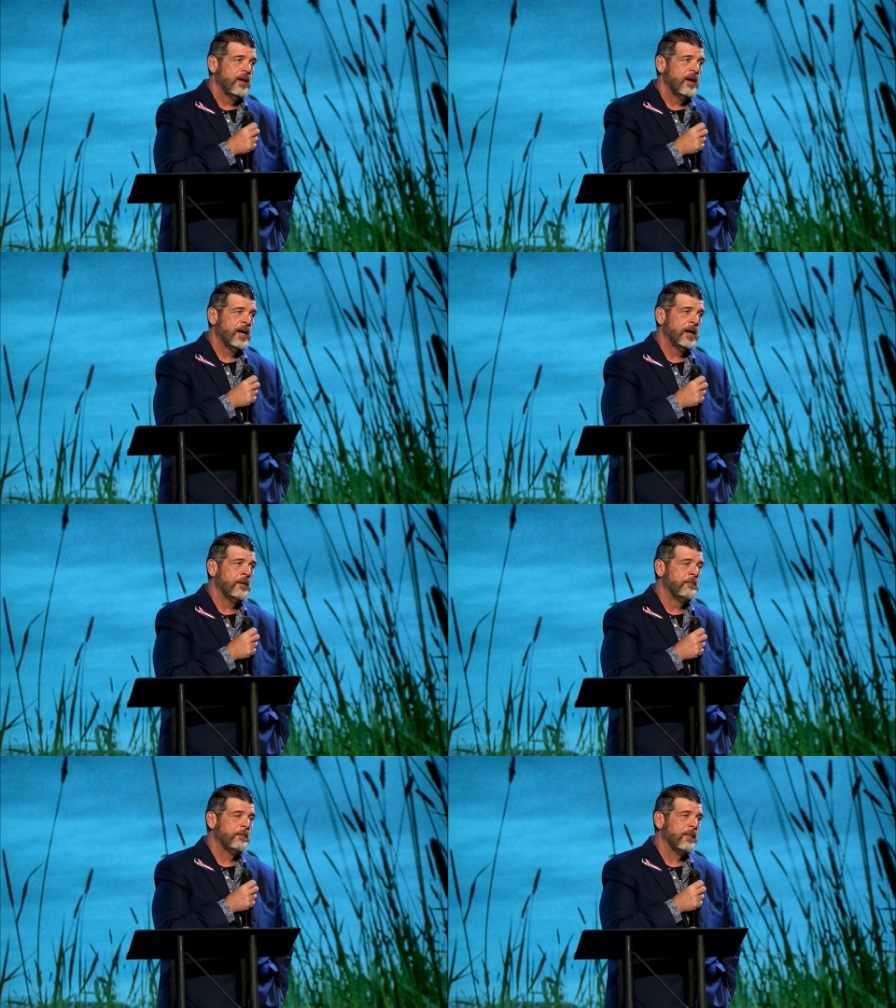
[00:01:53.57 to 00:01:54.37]

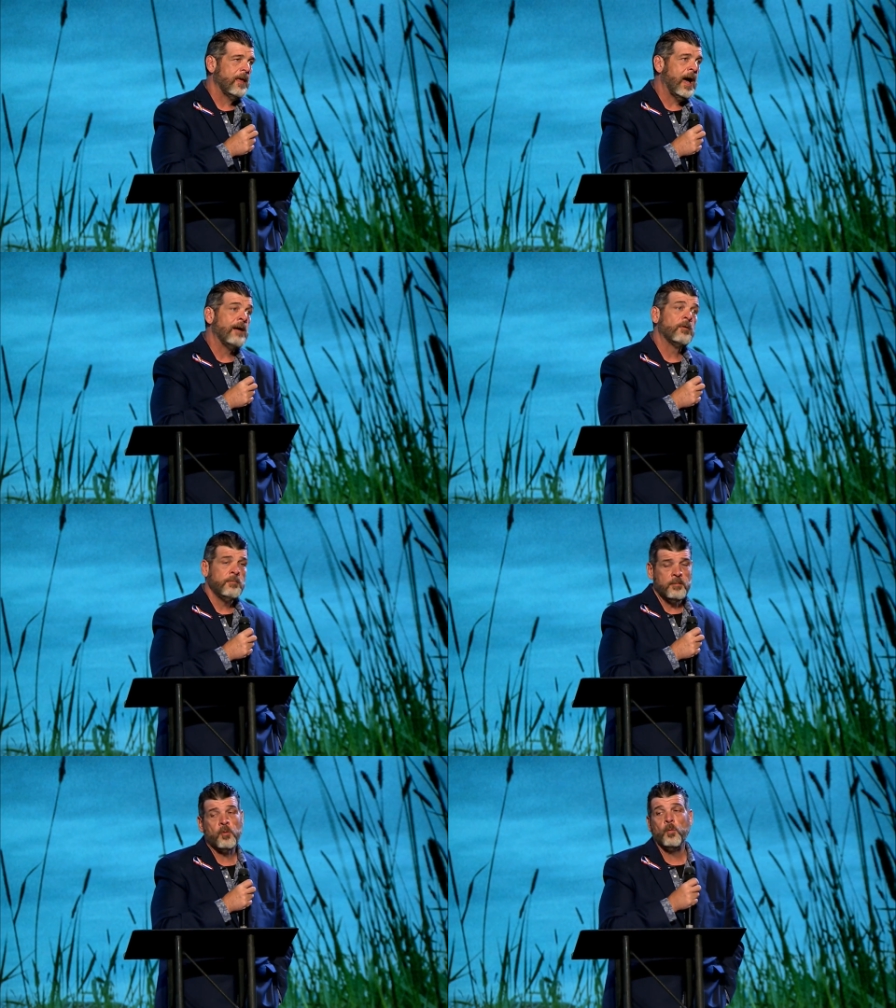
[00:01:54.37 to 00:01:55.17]
Um, I
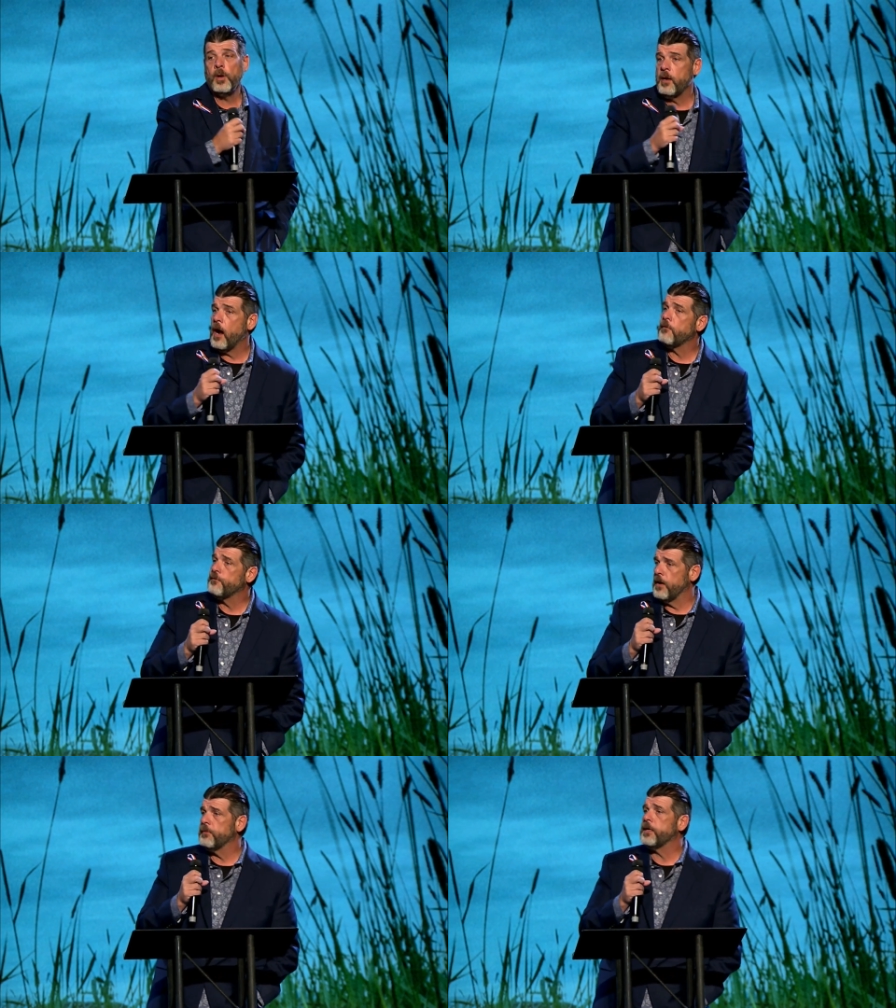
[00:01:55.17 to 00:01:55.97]
remember when our
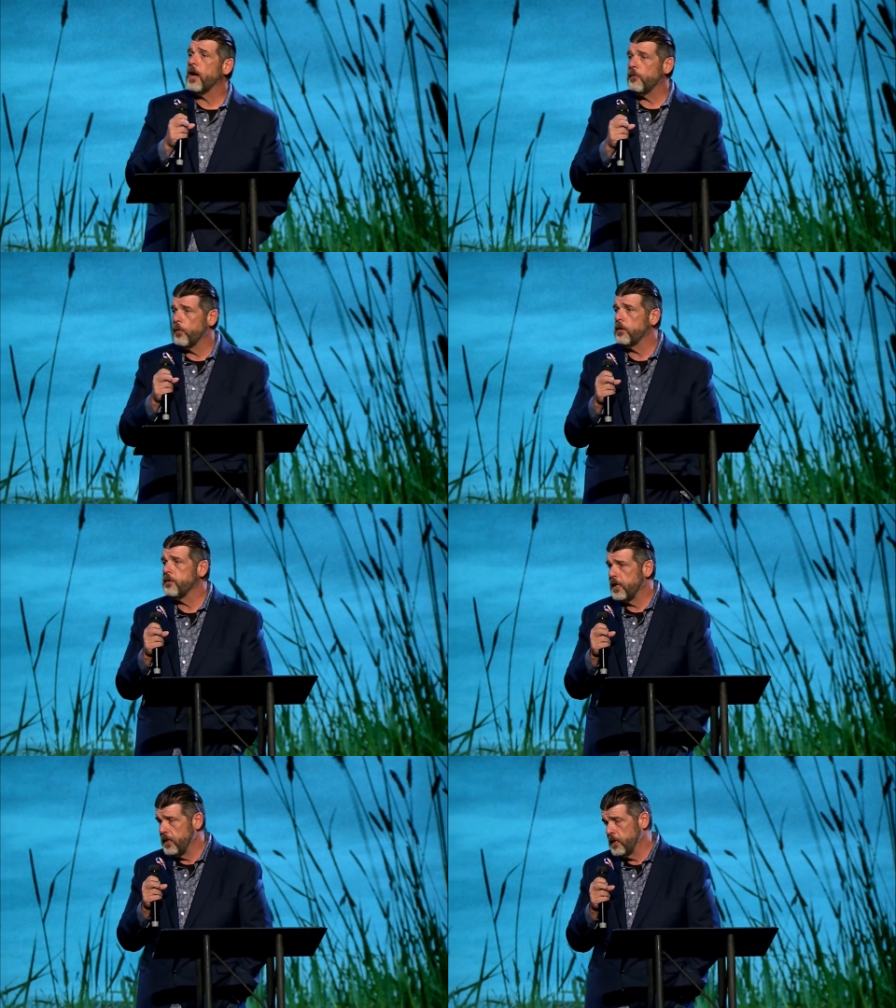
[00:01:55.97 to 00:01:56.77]
family got word
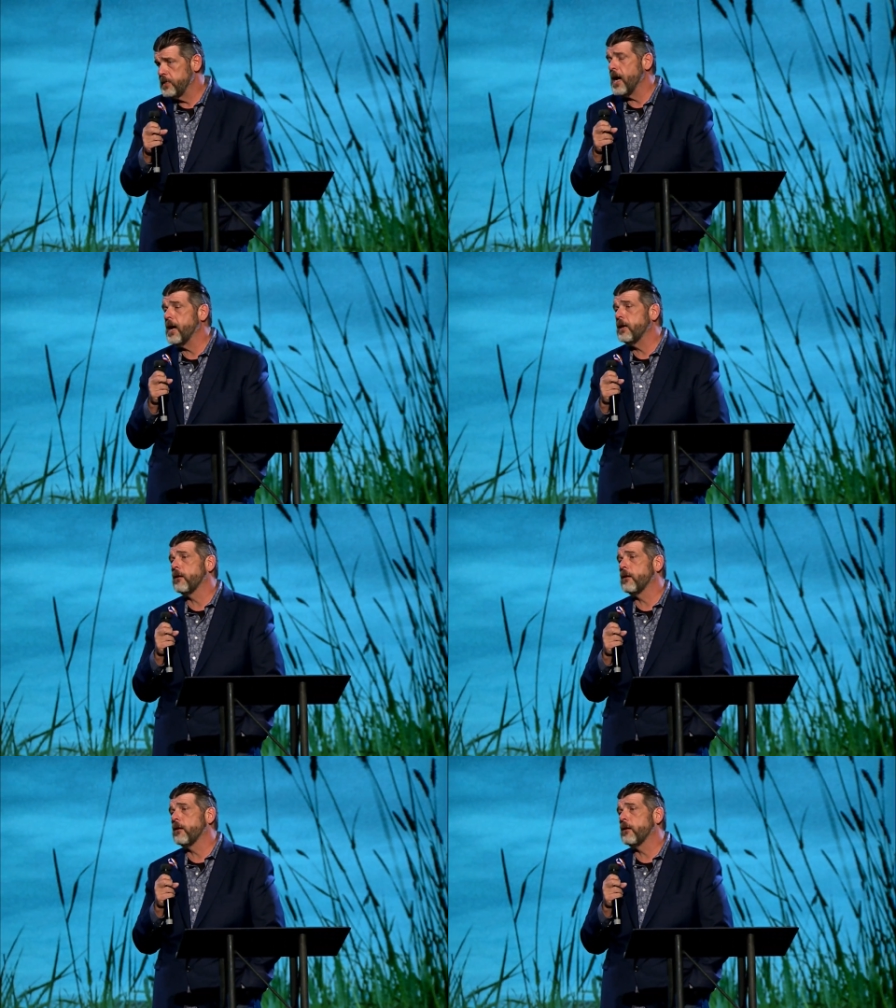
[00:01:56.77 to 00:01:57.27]
that he had died.